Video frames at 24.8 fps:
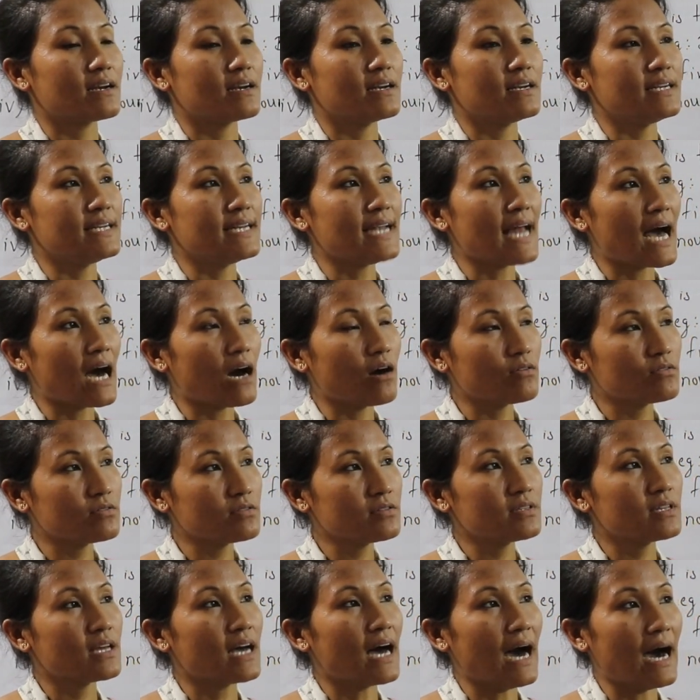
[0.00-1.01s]
noun
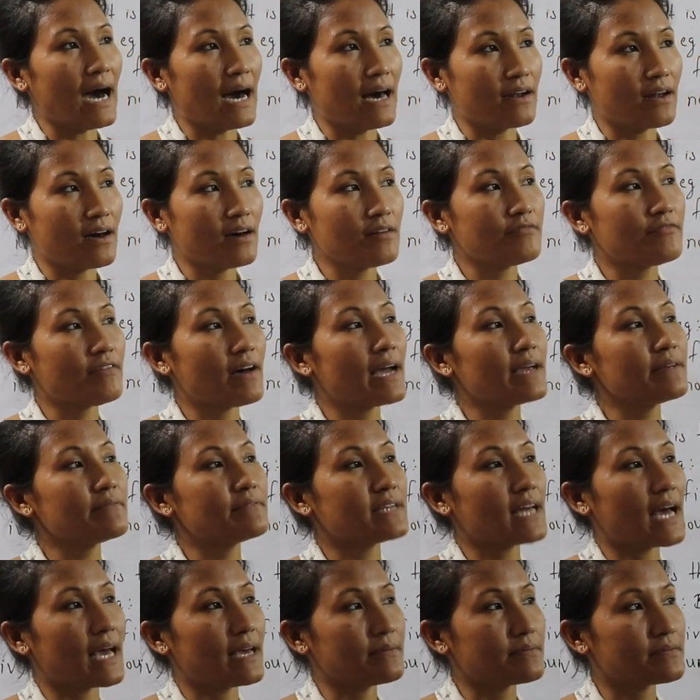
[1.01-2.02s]
are of 5
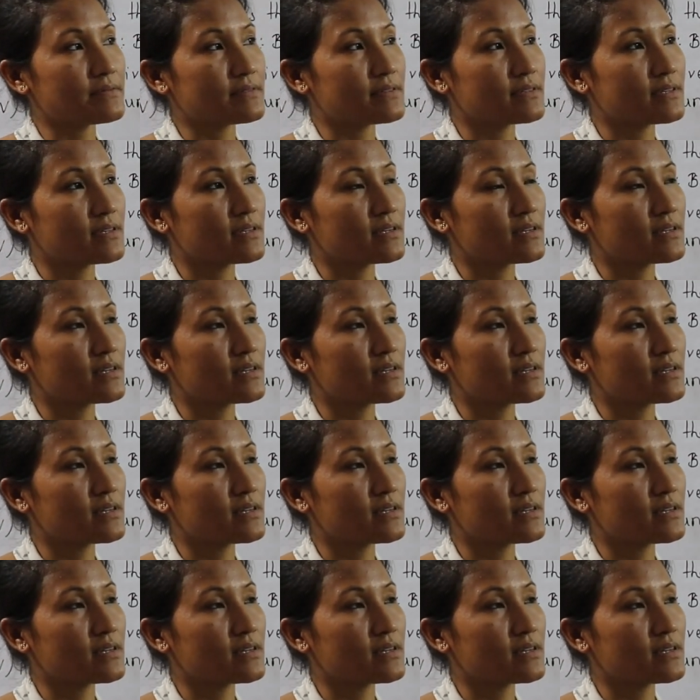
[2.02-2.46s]
types.